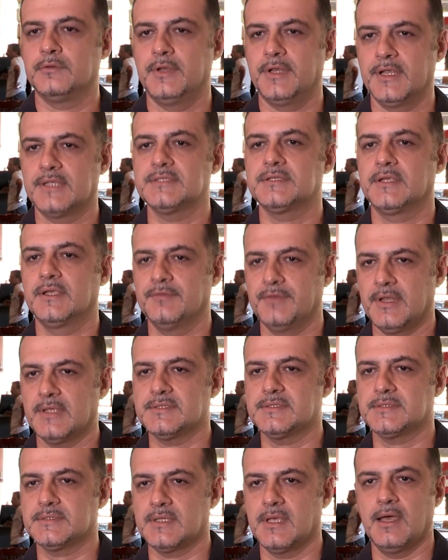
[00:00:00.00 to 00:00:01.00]
critics giving
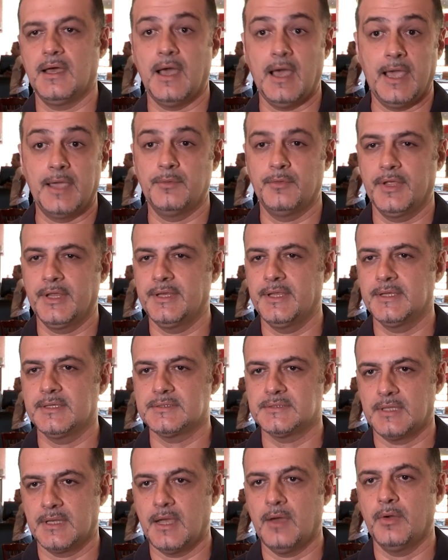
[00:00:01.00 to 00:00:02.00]
us uh, high
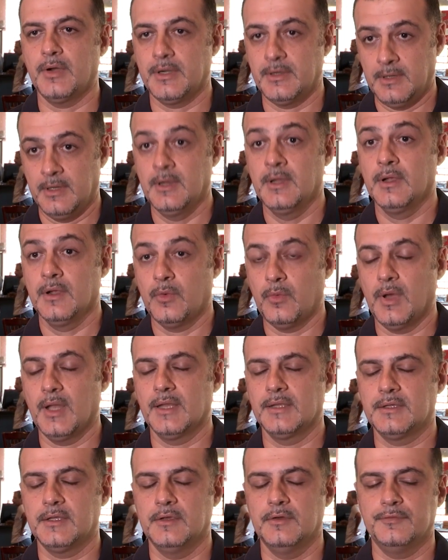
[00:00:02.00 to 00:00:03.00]
ratings and our
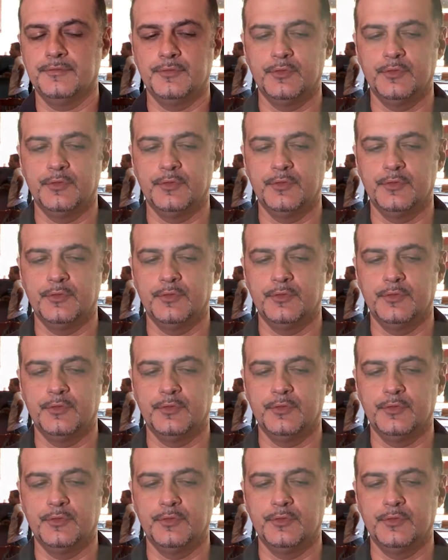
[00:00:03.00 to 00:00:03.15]
quality of